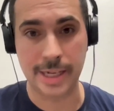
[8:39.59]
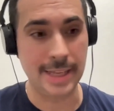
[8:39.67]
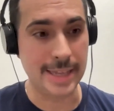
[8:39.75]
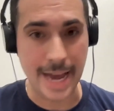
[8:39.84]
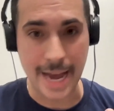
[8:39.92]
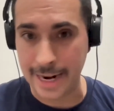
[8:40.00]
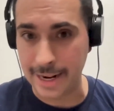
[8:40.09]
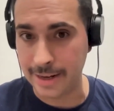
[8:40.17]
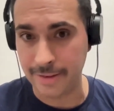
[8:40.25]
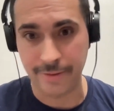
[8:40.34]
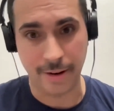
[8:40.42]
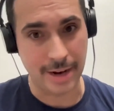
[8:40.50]
They're
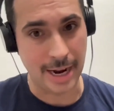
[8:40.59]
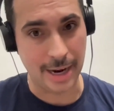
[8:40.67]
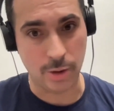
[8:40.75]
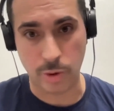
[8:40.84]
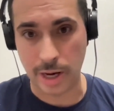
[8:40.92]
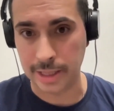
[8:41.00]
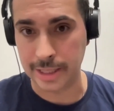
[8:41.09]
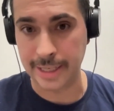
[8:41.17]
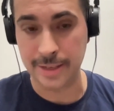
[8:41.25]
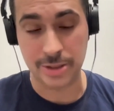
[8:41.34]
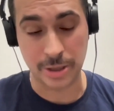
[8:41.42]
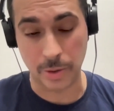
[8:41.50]
edited very high
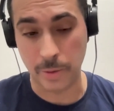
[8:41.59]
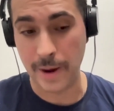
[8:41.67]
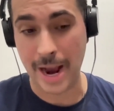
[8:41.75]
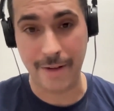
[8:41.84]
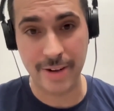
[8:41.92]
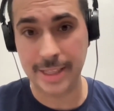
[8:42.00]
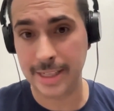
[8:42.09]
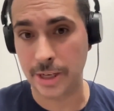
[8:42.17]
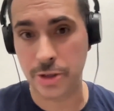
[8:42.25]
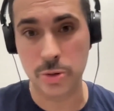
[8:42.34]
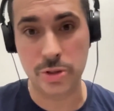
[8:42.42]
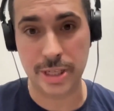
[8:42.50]
quality. So everything
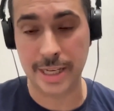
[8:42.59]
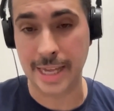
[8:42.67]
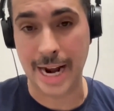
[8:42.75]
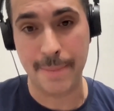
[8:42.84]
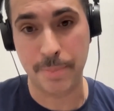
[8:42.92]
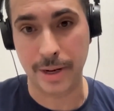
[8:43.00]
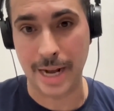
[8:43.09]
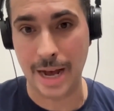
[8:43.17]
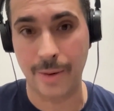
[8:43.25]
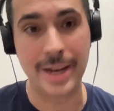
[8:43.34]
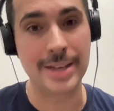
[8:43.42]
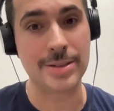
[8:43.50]
that you see that I put
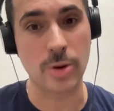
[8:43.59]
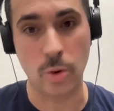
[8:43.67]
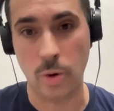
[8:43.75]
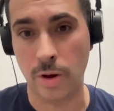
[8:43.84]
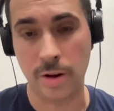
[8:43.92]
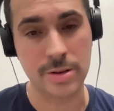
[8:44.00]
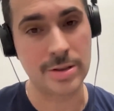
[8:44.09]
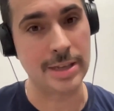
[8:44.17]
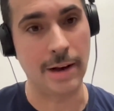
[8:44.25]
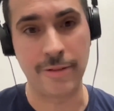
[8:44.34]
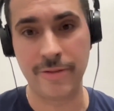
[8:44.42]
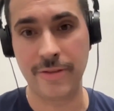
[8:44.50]
out is all
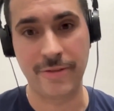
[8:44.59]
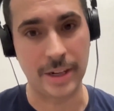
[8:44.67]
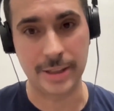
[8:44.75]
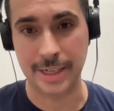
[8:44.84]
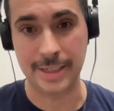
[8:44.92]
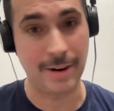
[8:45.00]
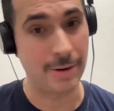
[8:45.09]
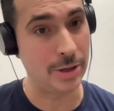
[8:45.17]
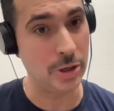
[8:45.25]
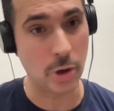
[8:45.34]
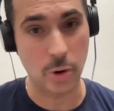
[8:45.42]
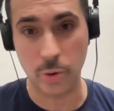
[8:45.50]
self-funded.
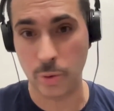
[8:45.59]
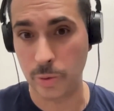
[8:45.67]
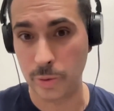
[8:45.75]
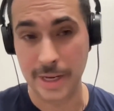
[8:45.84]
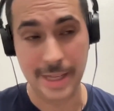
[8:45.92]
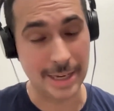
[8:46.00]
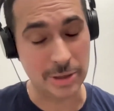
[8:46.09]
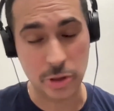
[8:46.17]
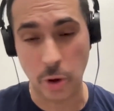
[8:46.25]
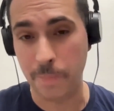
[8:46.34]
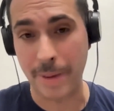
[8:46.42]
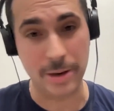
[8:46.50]
There's
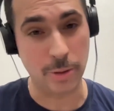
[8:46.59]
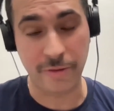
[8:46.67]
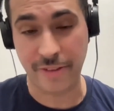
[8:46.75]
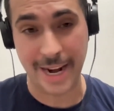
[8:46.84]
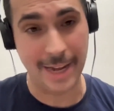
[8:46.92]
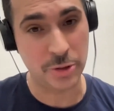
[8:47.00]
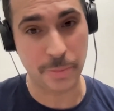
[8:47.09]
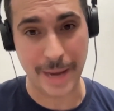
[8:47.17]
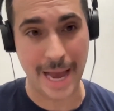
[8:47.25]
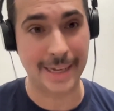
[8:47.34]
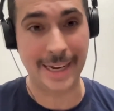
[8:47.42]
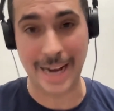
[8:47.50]
no financial
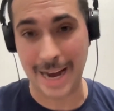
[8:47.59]
backing.